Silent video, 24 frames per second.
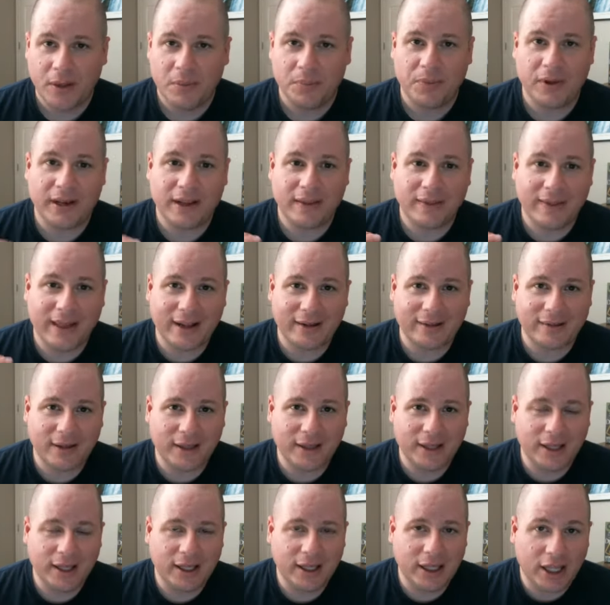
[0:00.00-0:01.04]
But that's the
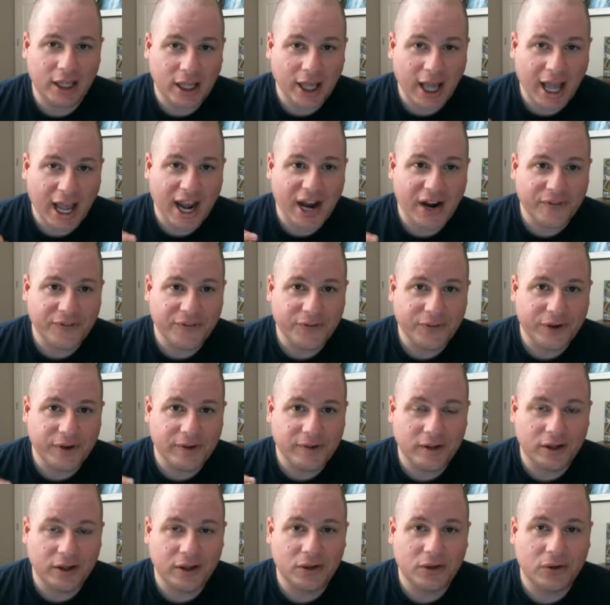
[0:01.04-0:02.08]
key. Every
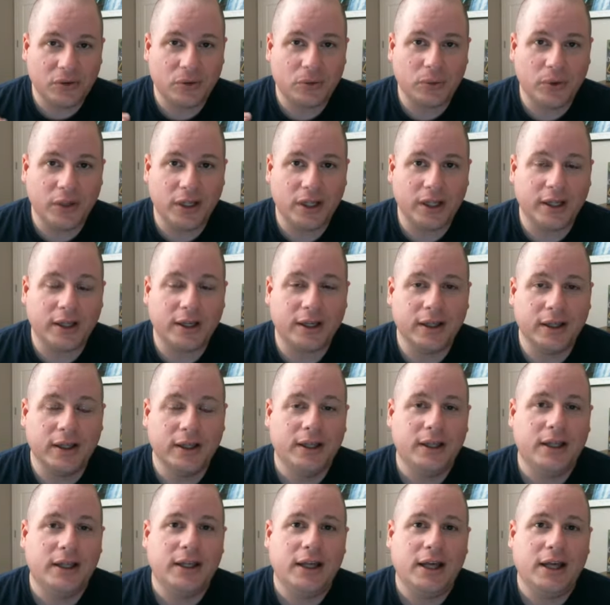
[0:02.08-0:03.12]
single week
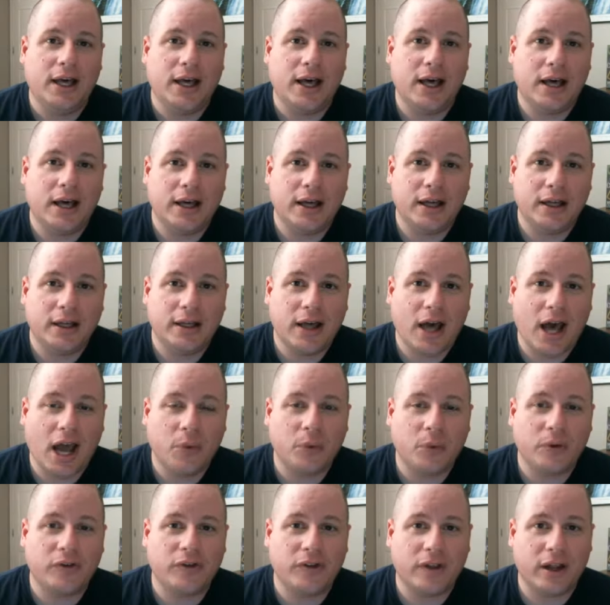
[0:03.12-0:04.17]
I
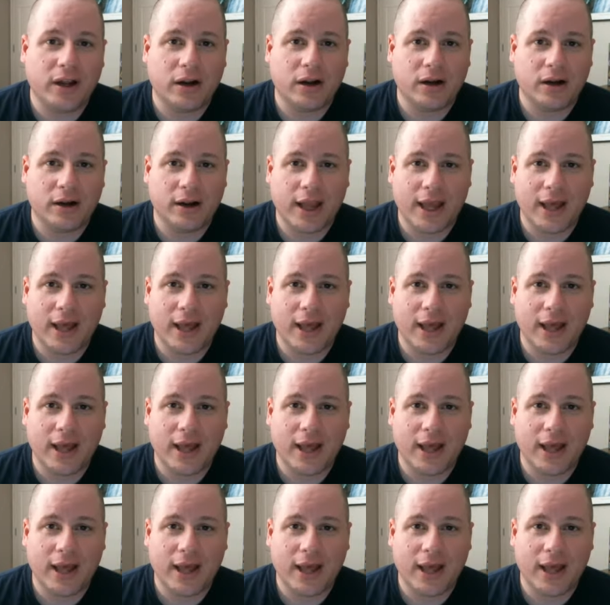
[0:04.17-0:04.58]
was there.